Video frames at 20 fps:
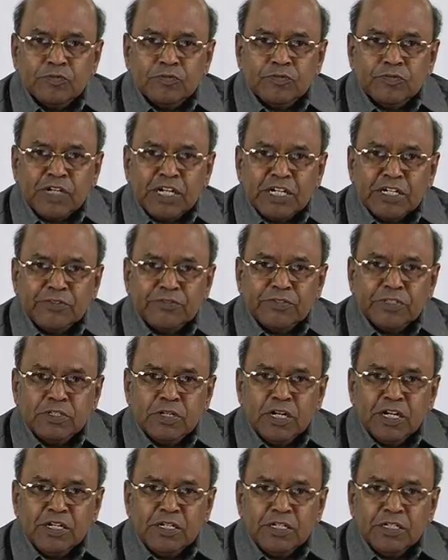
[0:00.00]
front
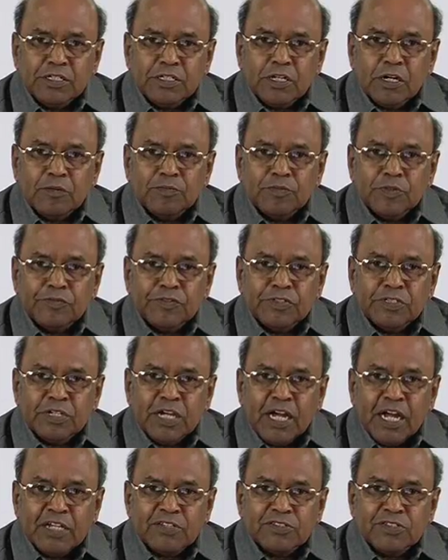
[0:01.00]
view and top view.
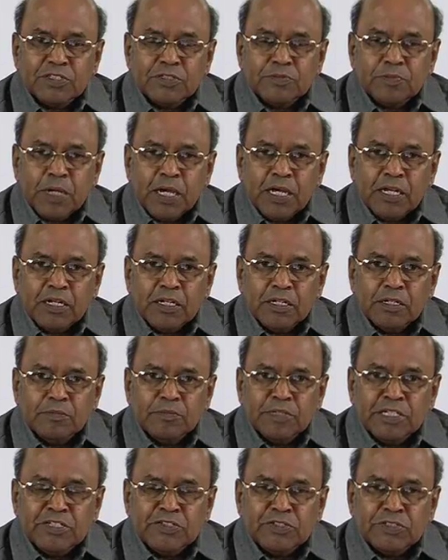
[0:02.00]
Axis parallel
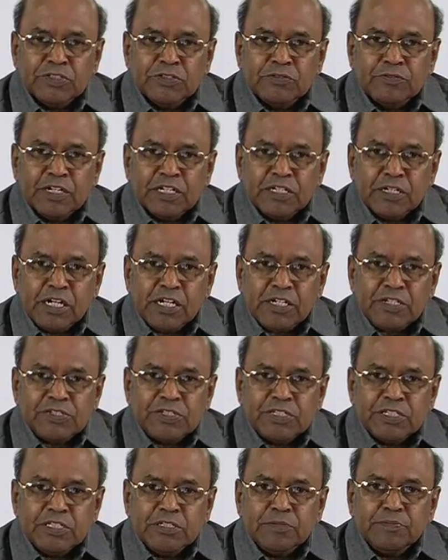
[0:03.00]
means you will not
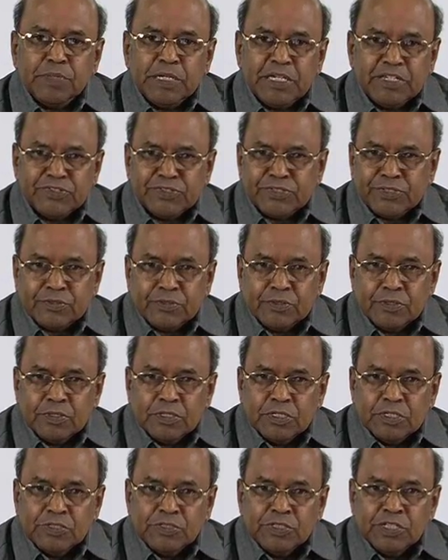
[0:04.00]
see the base.
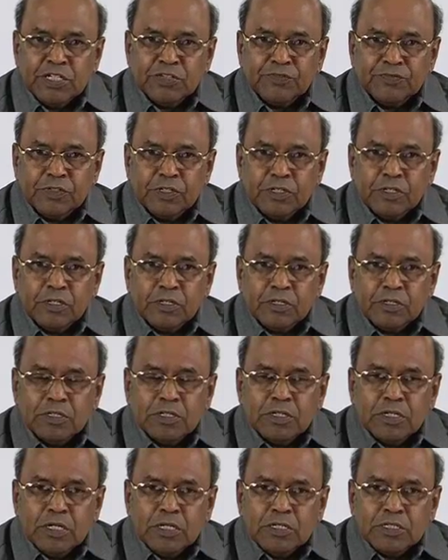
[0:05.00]
Therefore,
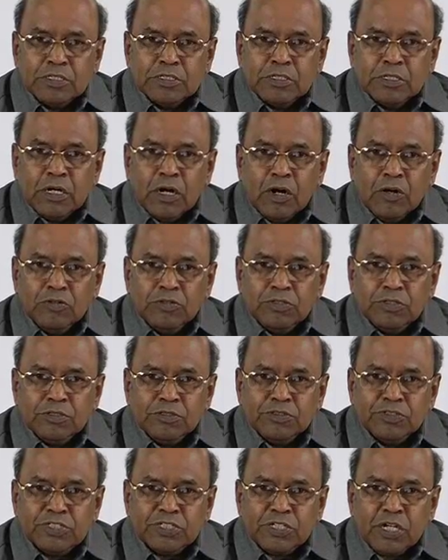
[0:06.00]
how
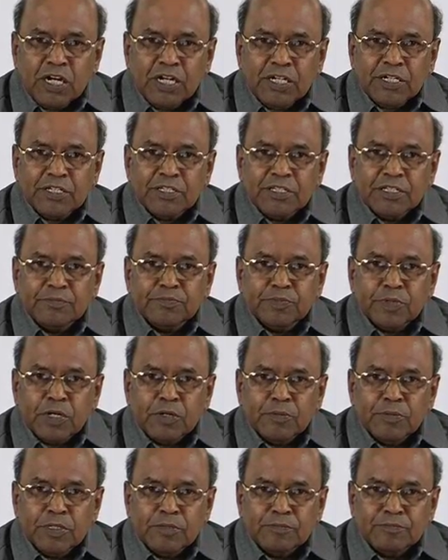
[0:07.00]
to start the
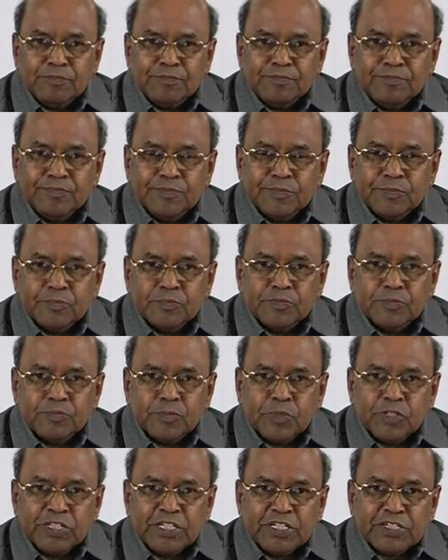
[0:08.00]
problem
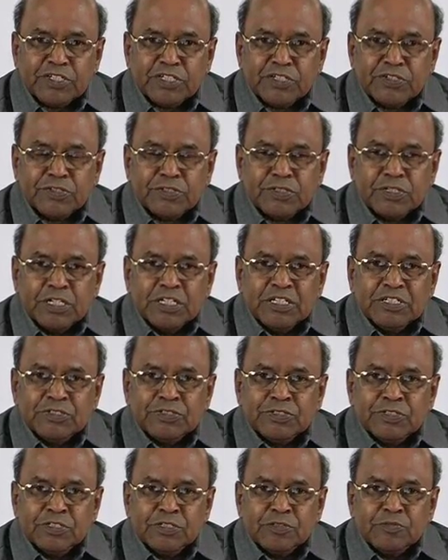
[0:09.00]
projections?
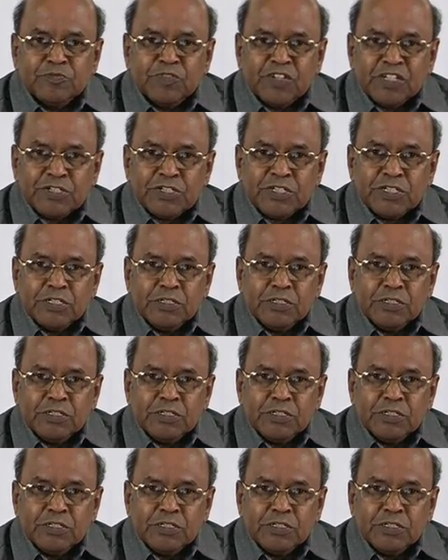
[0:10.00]
So first